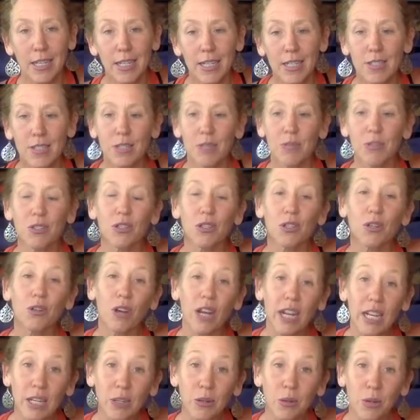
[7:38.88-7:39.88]
So it's a
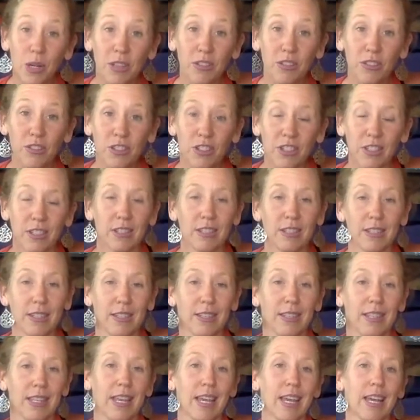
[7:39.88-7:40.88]
great question,
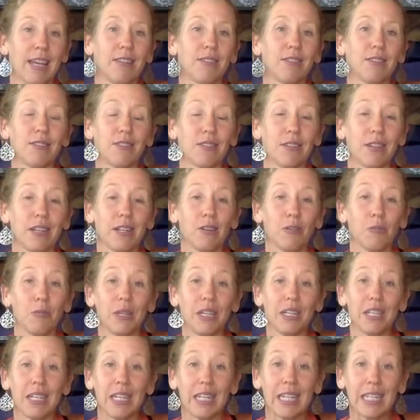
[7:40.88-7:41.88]
and the answer is a little
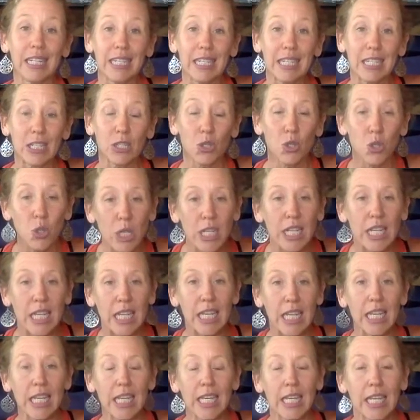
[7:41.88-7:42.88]
bit
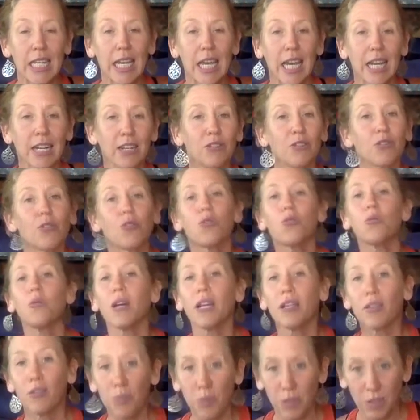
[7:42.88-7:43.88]
tricky, and as
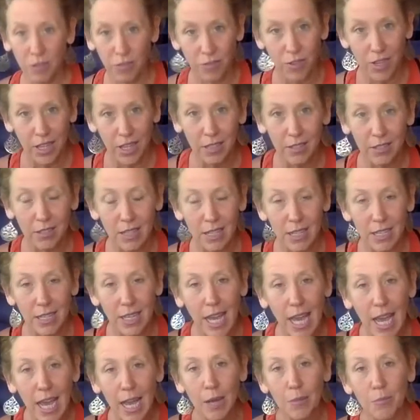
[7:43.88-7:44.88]
always with feet, it
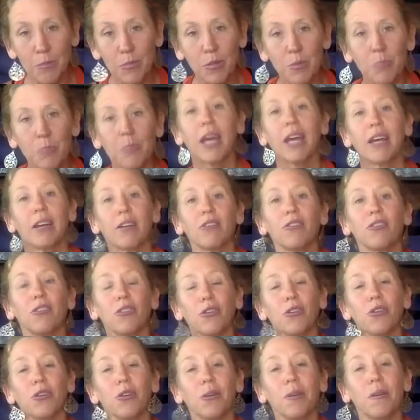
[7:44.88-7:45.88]
comes back
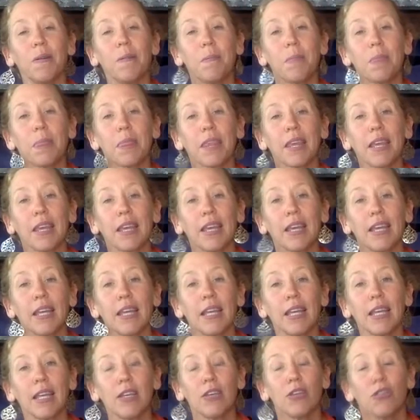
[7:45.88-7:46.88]
to
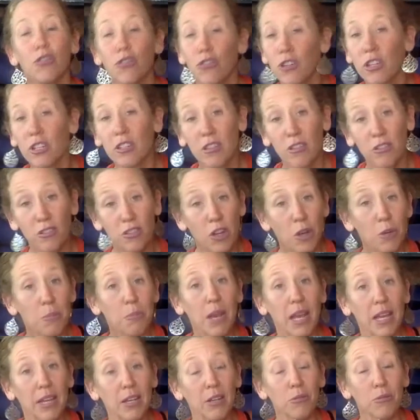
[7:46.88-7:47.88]
usually there's no
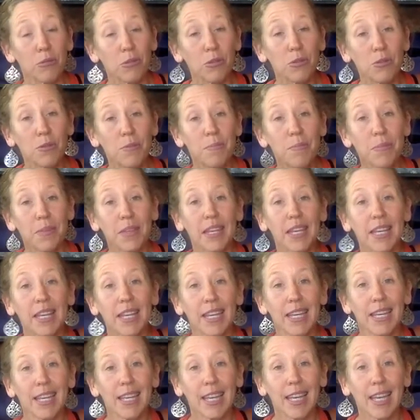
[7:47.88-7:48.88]
blanket rule,
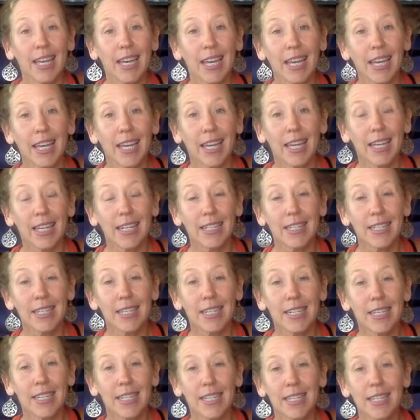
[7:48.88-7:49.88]
and
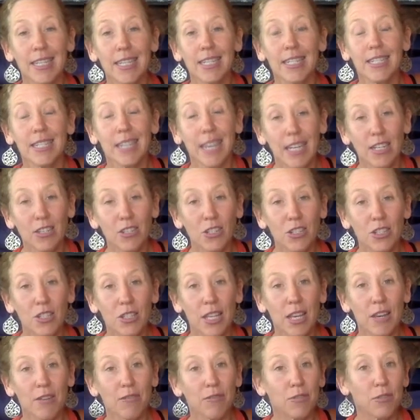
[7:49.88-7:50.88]
the attention
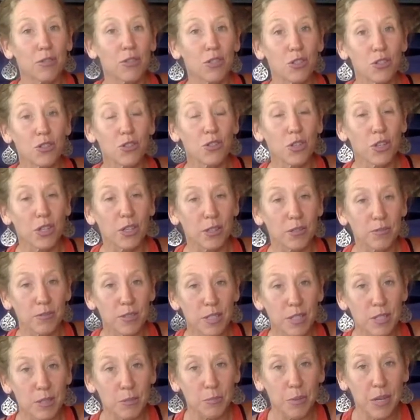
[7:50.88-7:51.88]
that foot deserves
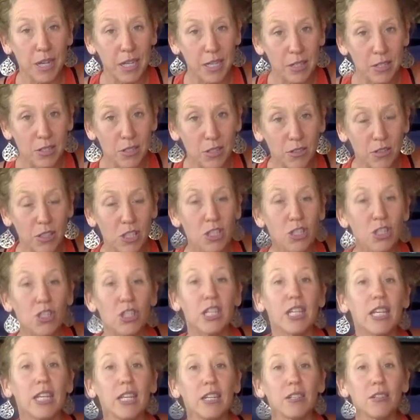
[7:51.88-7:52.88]
is based on the
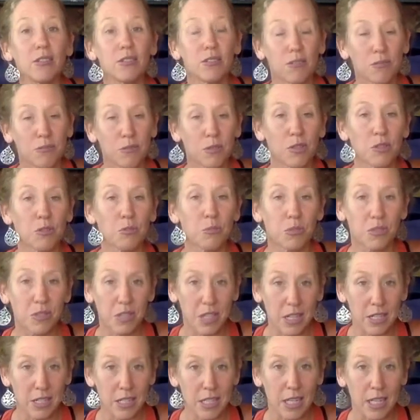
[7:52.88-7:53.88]
uniqueness of what's
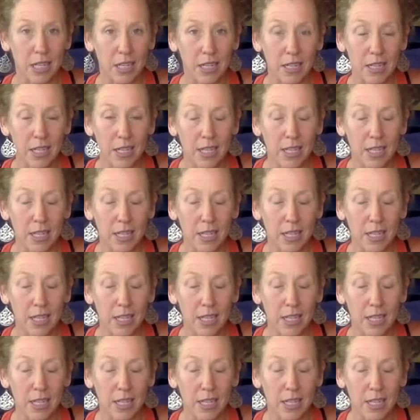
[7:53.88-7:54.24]
presenting.